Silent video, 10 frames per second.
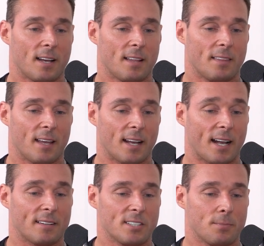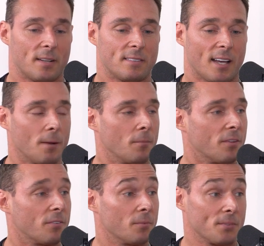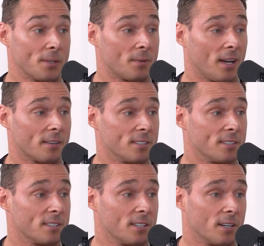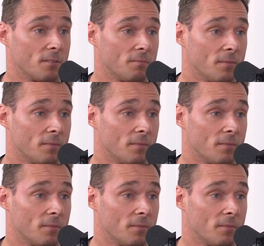then I got to spend time with some sleep doctors, you know,